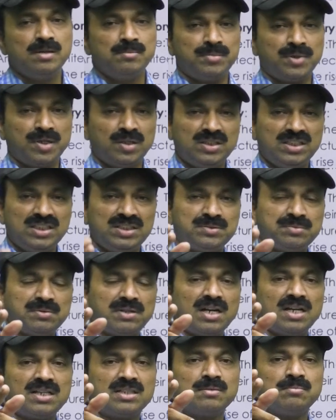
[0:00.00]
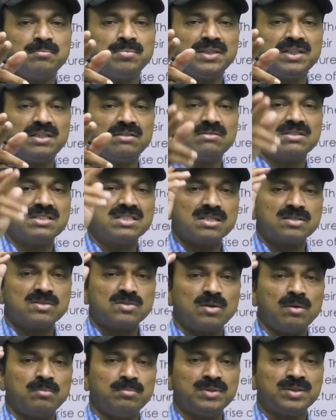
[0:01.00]
Brihadishwara temple that was
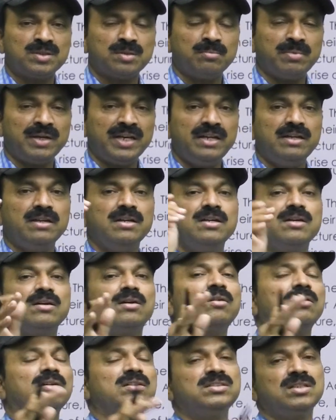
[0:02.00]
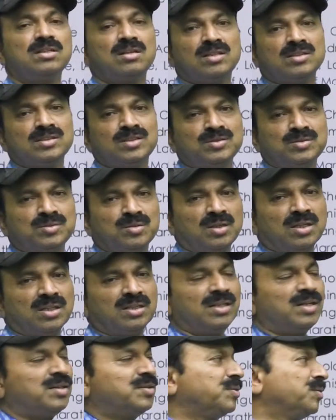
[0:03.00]
established by Rajaraja Chola,
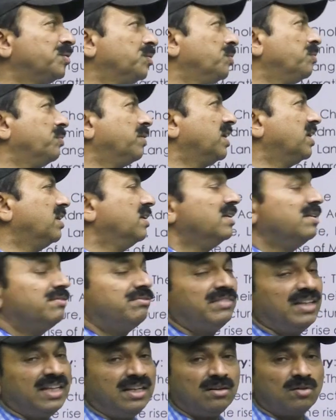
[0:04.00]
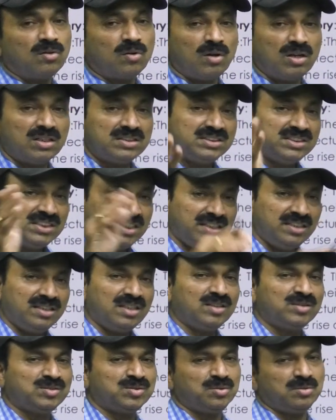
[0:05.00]
that you know well. Then
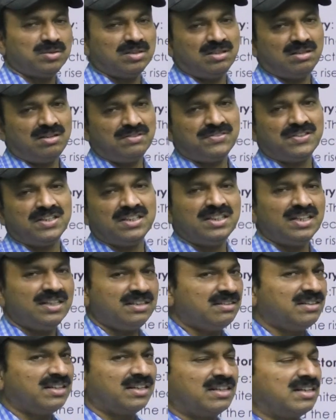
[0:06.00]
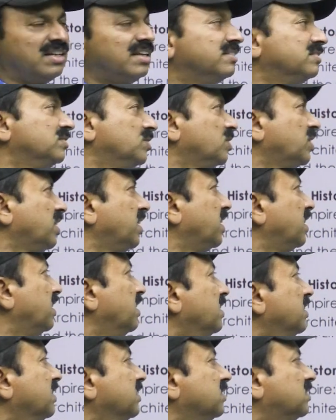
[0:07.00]
Rajendra Chola, after that declined. Okay.
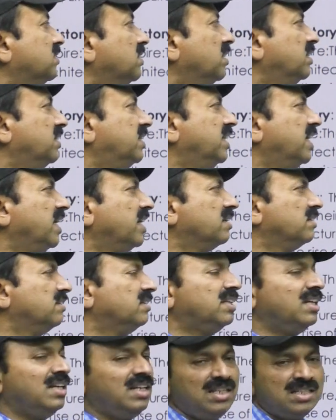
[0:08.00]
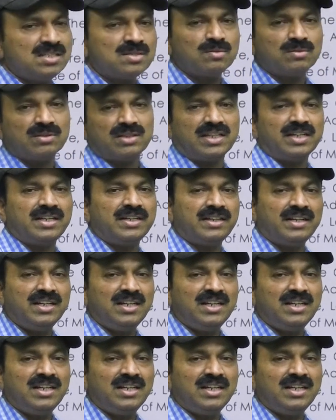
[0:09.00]
So then Delhi Sultanate.